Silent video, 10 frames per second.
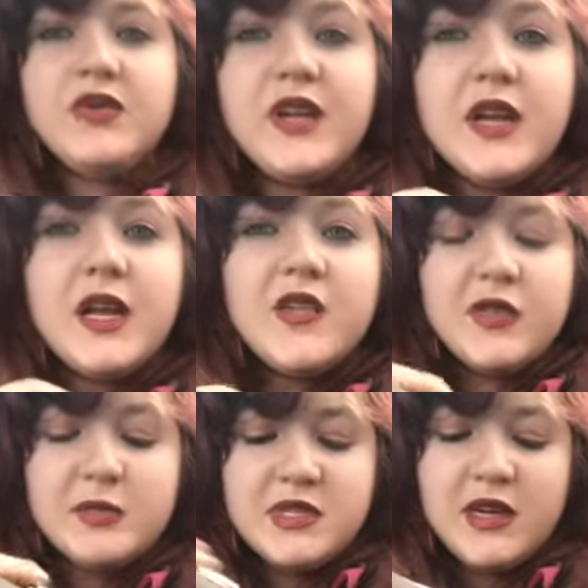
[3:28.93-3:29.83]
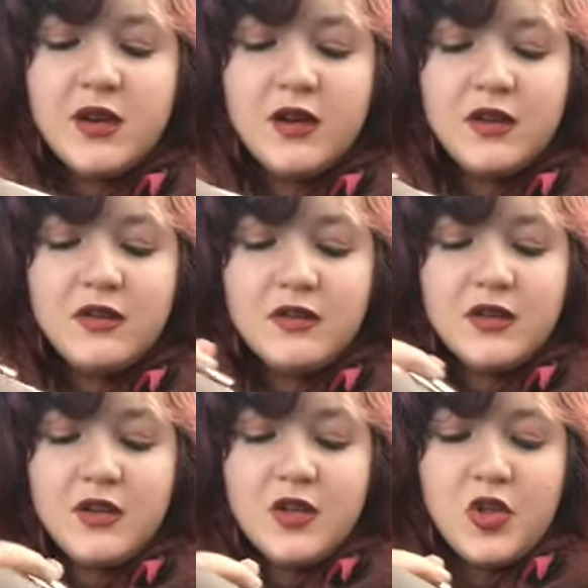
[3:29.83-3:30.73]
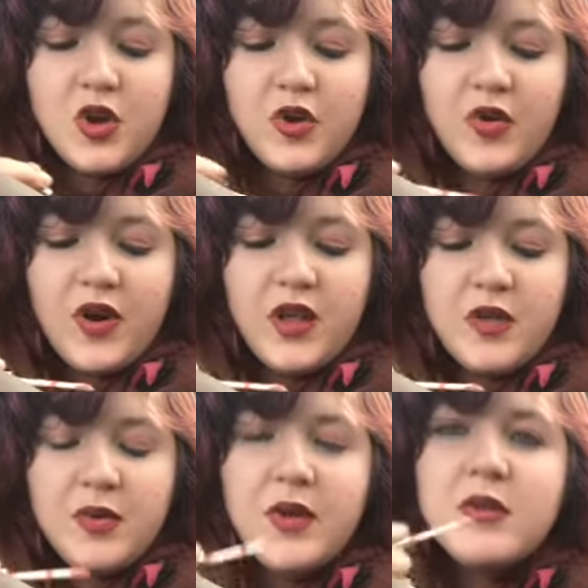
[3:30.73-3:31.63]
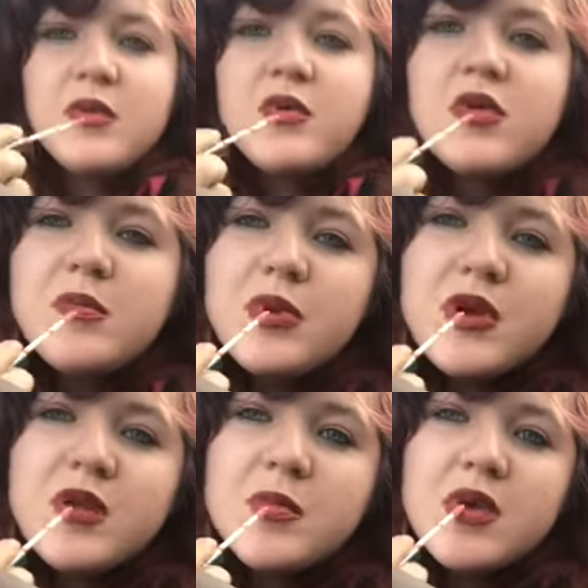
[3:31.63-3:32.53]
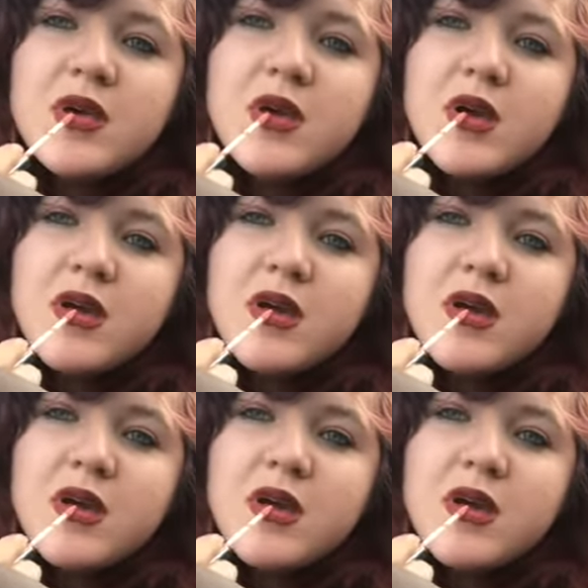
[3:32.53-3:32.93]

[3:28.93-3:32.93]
If I didn't have lipstick on already, it'd probably be really pretty, but